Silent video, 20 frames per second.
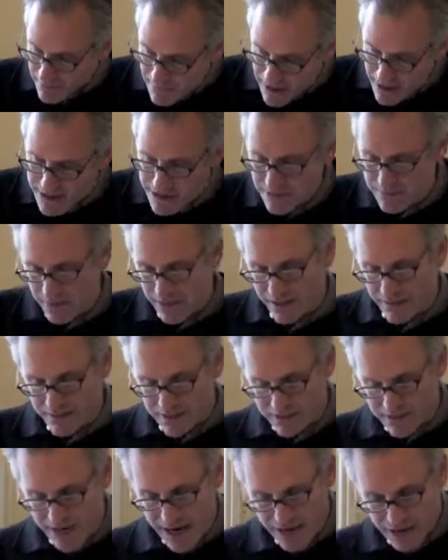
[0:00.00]
Magic might
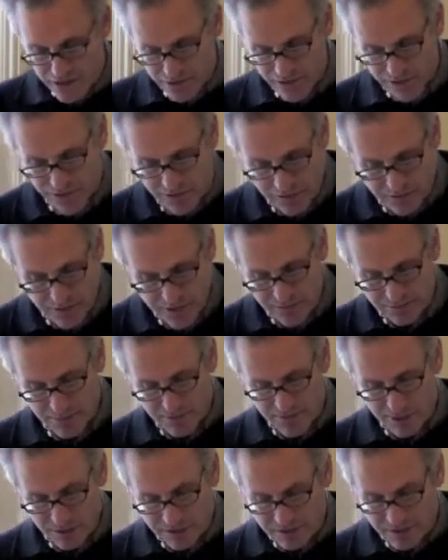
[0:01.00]
have exaggerated a
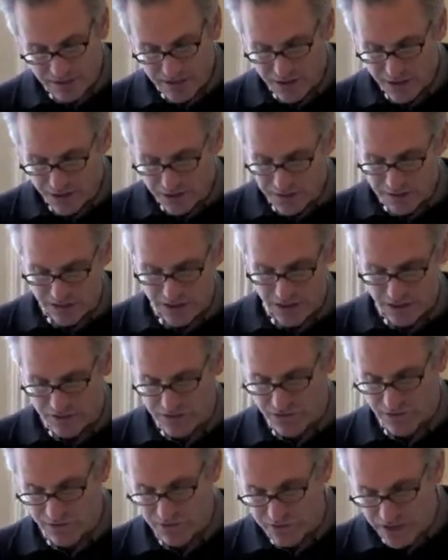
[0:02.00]
bit, but most of the
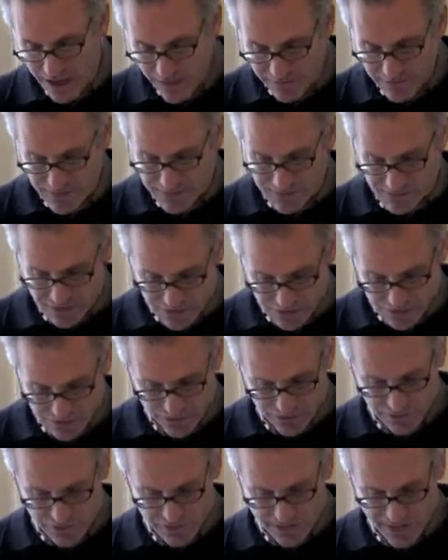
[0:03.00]
UCO stores I visited
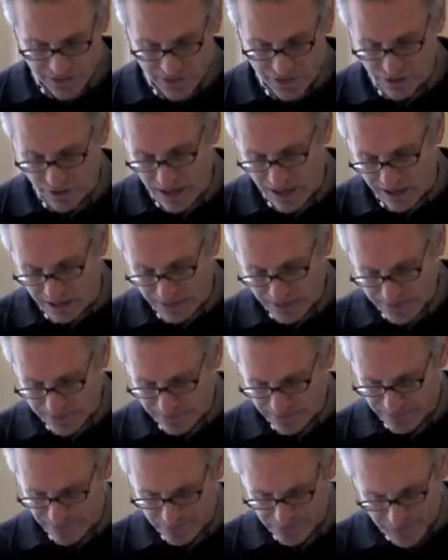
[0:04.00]
drew steady crowds.